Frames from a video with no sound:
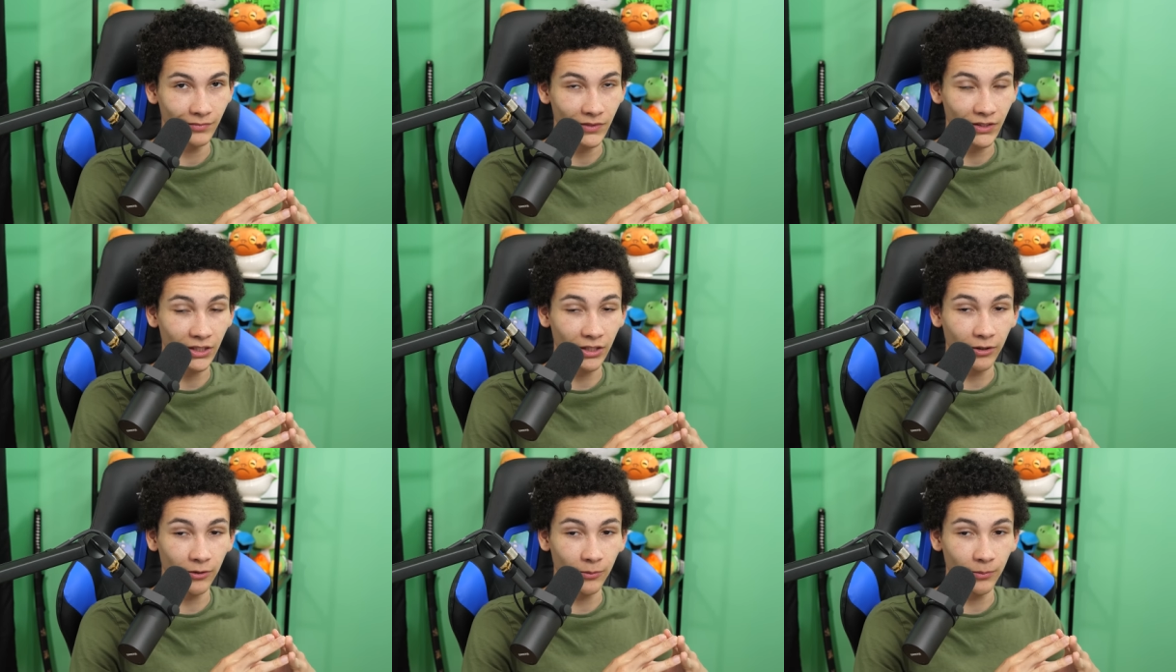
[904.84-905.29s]

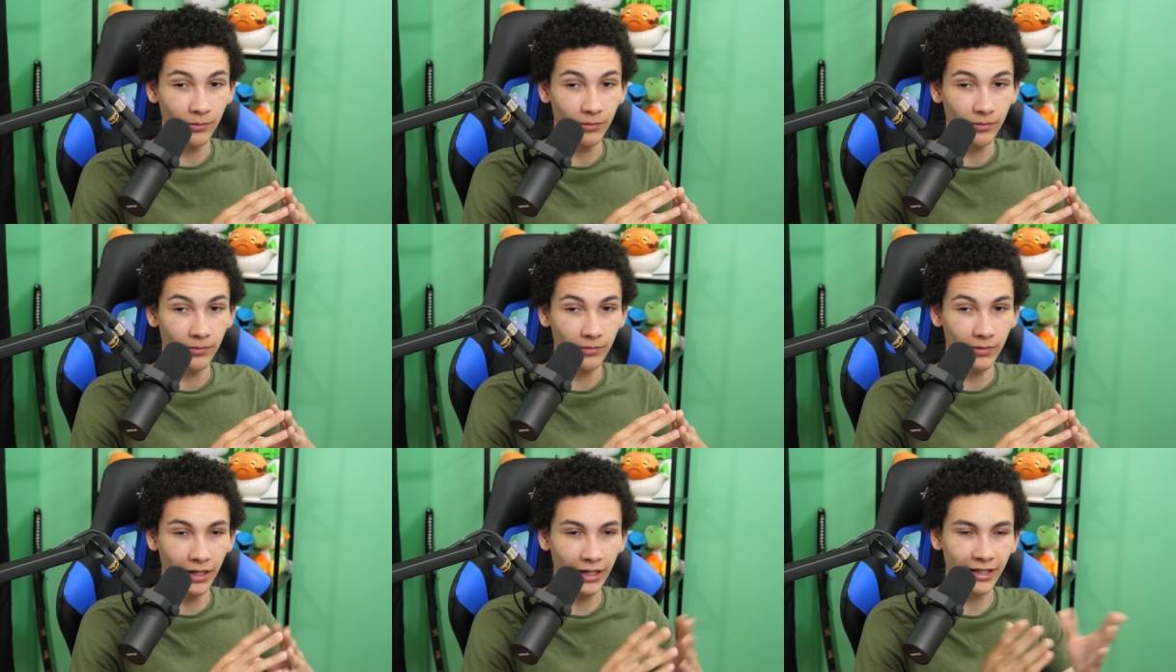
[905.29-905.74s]
So
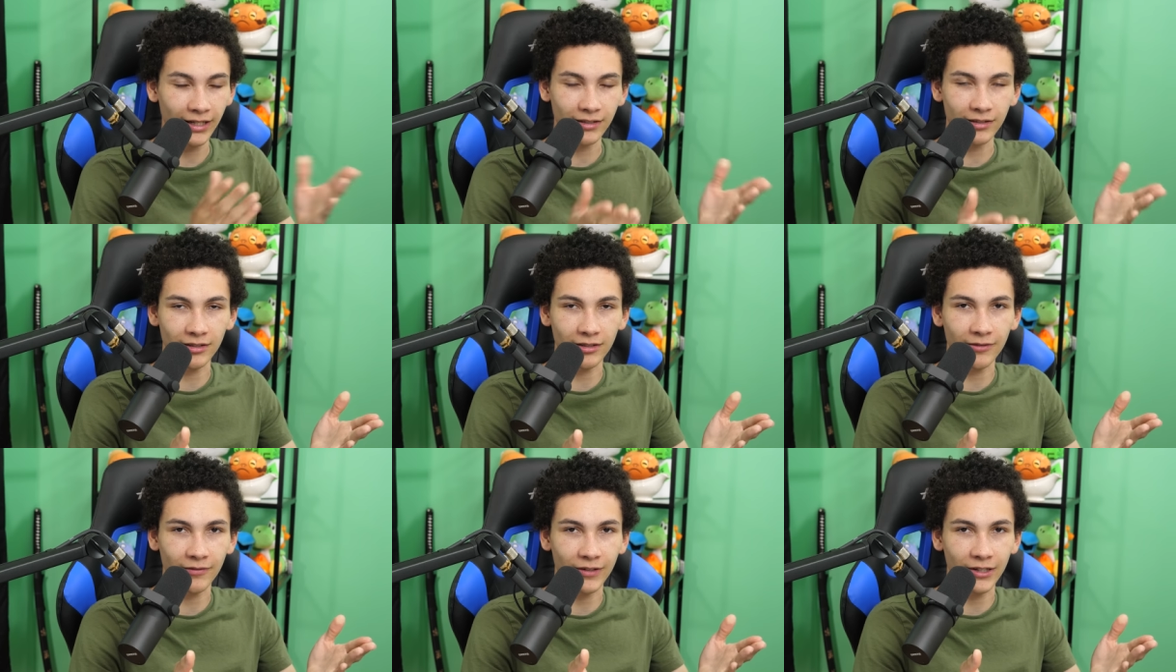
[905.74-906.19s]
I
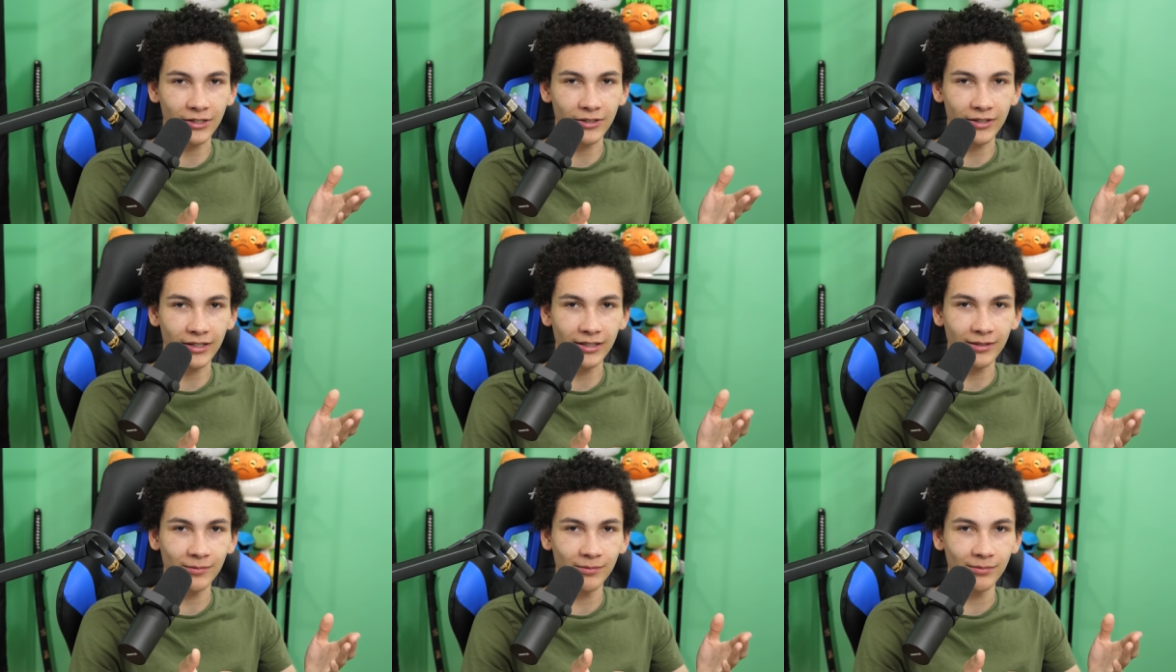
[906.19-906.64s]
guess it's a fair
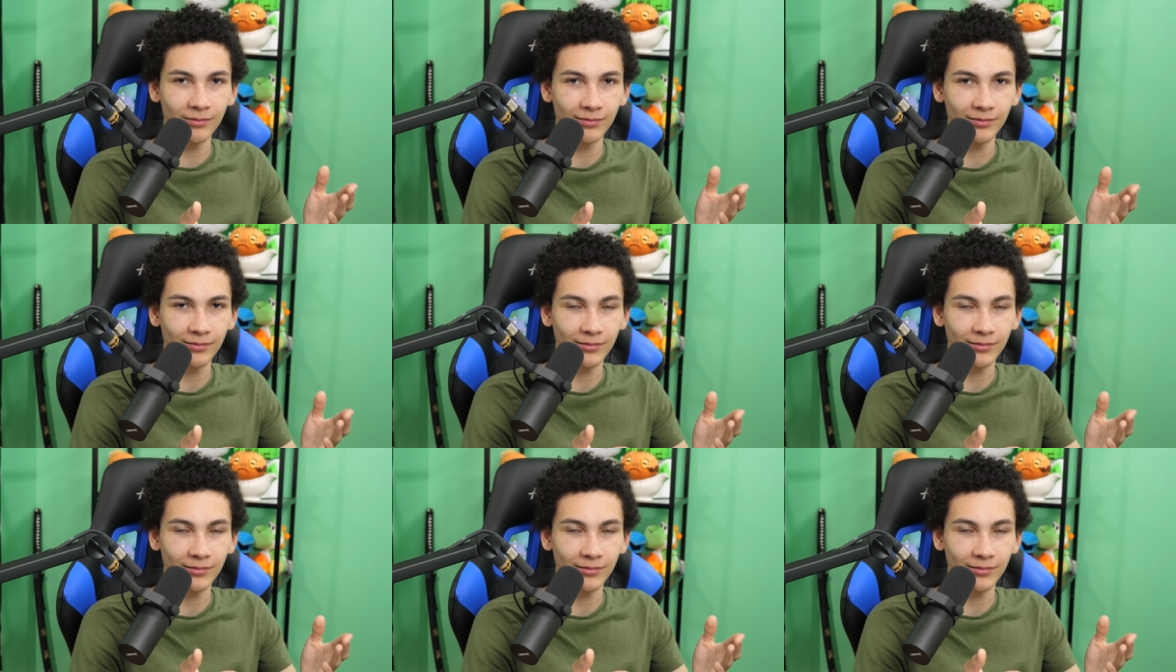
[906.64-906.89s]
trade.